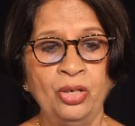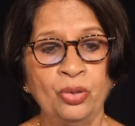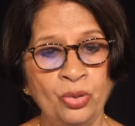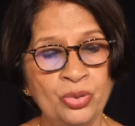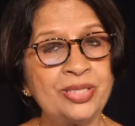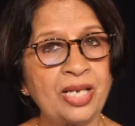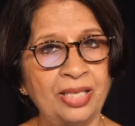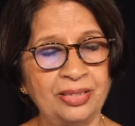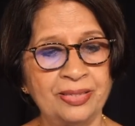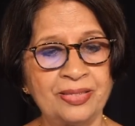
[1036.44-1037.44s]
owes
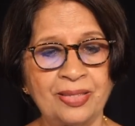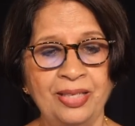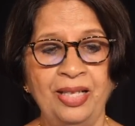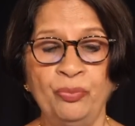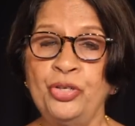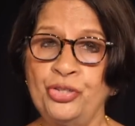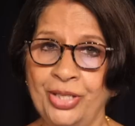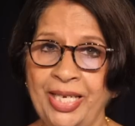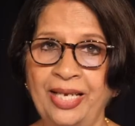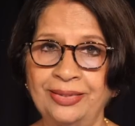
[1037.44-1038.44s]
others, which
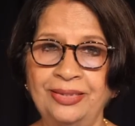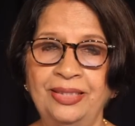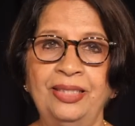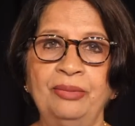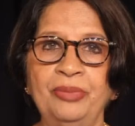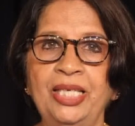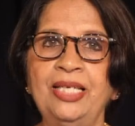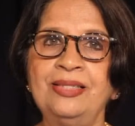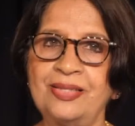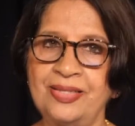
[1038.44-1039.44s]
again
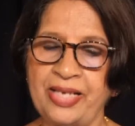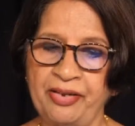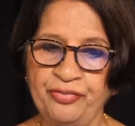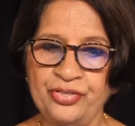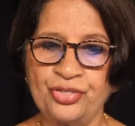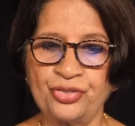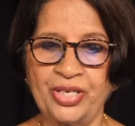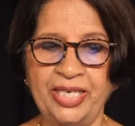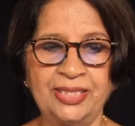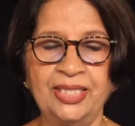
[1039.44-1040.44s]
means
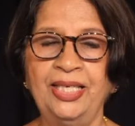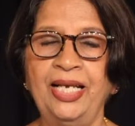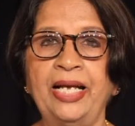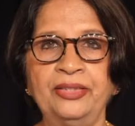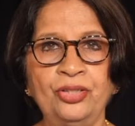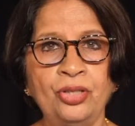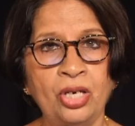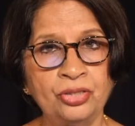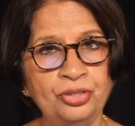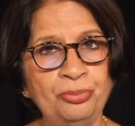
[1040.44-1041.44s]
self-restraint and the
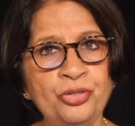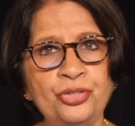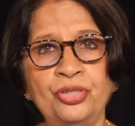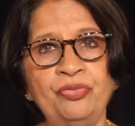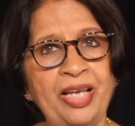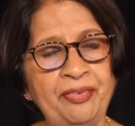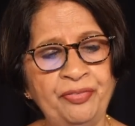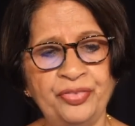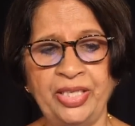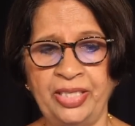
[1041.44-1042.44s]
contribution of
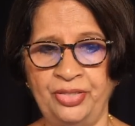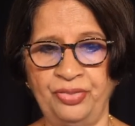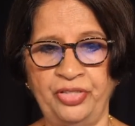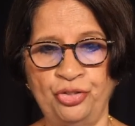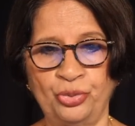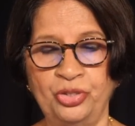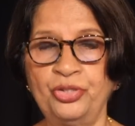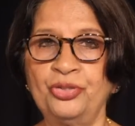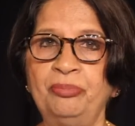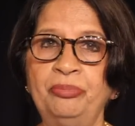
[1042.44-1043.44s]
every individual
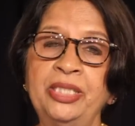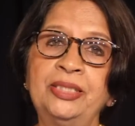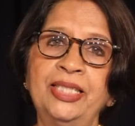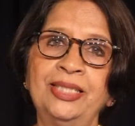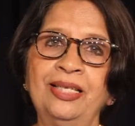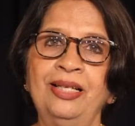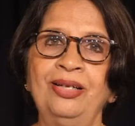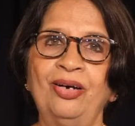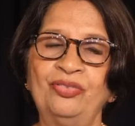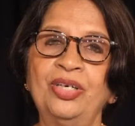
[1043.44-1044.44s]
to the building
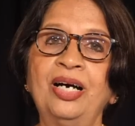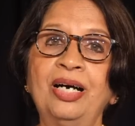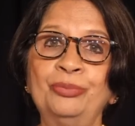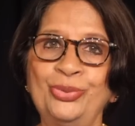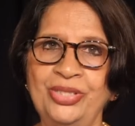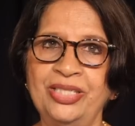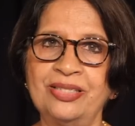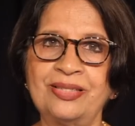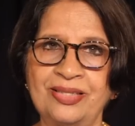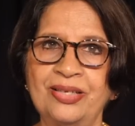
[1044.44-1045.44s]
of a
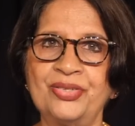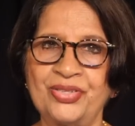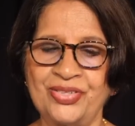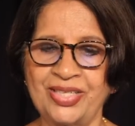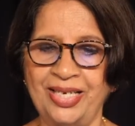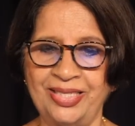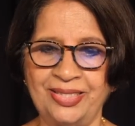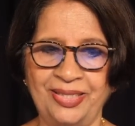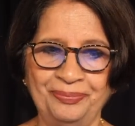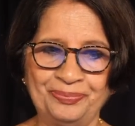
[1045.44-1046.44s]
harmonious
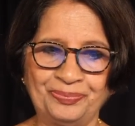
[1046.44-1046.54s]
society.